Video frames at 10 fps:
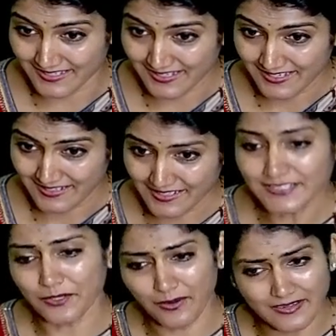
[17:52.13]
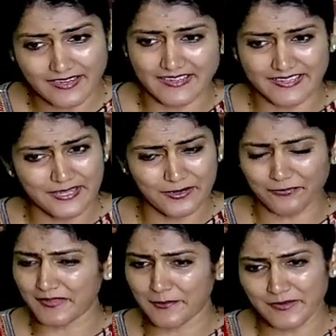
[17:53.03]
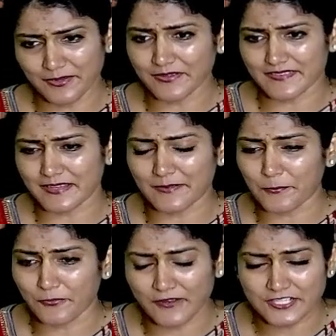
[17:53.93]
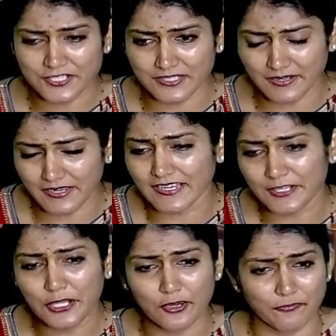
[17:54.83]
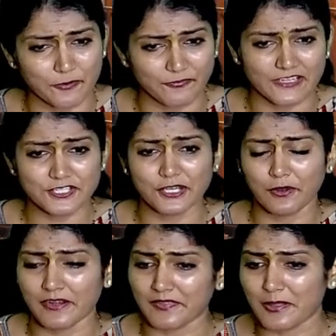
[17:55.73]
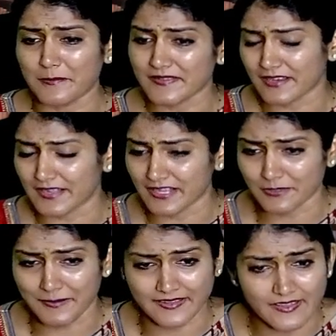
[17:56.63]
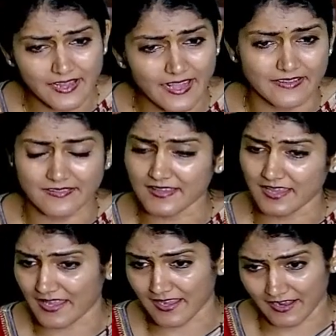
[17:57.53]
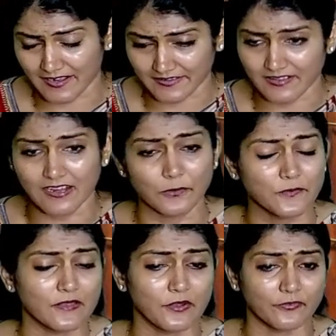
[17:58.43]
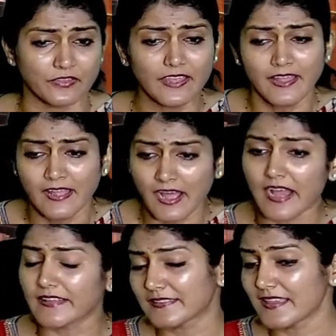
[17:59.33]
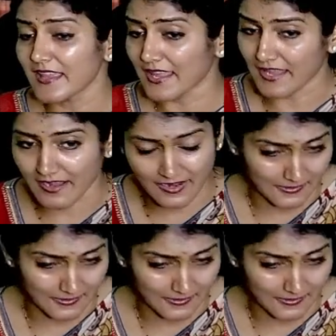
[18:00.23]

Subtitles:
Right? Or any of them, it says guilty of professional or other misconduct by the ICAI, the Council of the ICAI.